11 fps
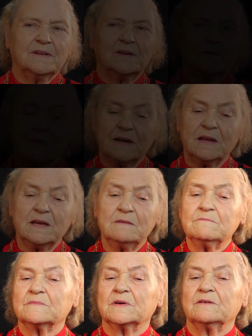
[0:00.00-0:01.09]
My
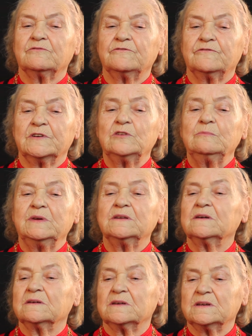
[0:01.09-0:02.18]
name,
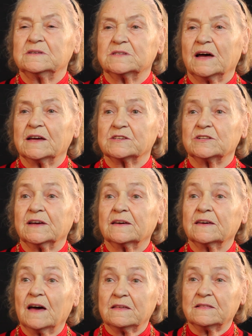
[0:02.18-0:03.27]
Philomena, is actually a
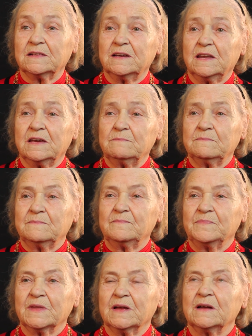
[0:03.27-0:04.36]
Catholic name,
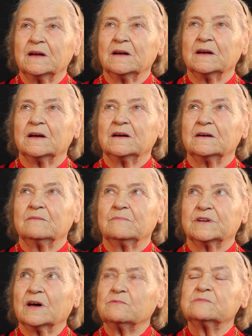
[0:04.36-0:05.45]
but
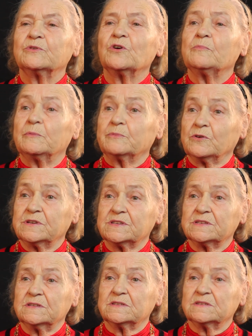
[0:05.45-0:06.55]
I was brought up a
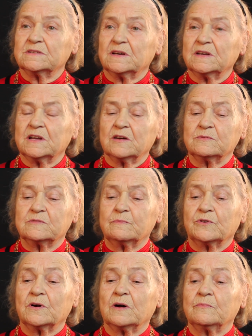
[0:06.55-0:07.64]
Protestant, and I was
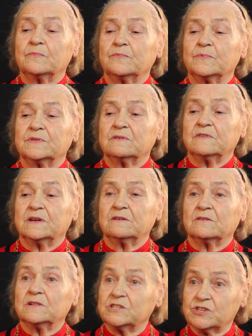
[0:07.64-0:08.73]
brought up with a very
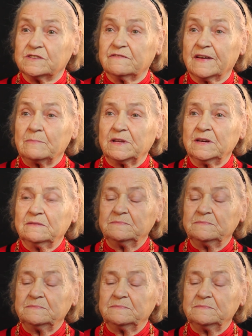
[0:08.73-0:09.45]
religious family.